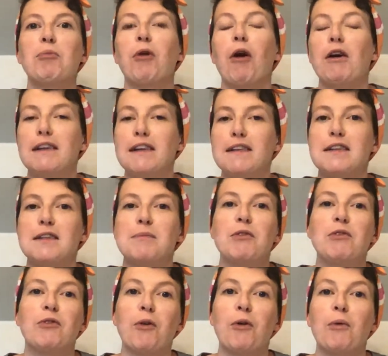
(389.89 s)
processes
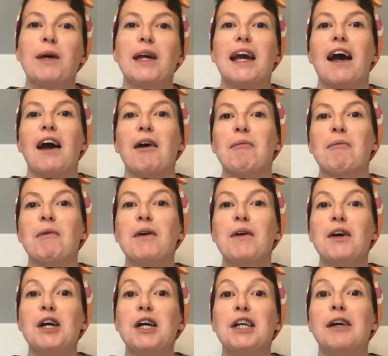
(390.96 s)
before we
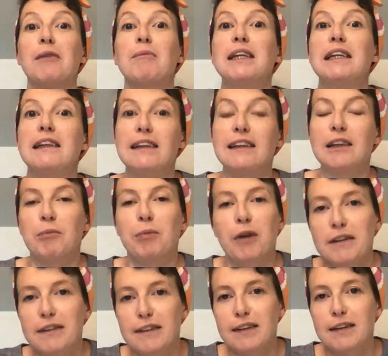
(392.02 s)
jumped into the
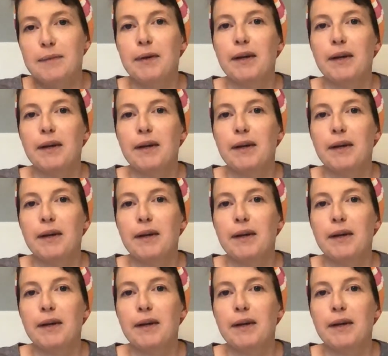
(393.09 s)
process.